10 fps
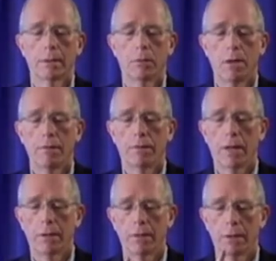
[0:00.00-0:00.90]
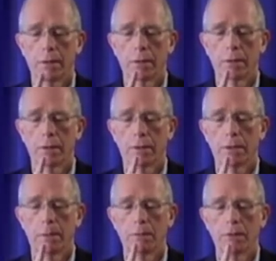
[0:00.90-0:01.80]
You may find that the
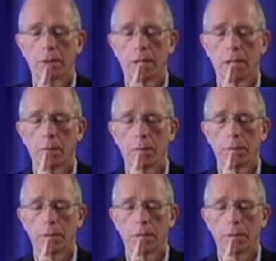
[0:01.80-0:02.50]
tip of your tongue will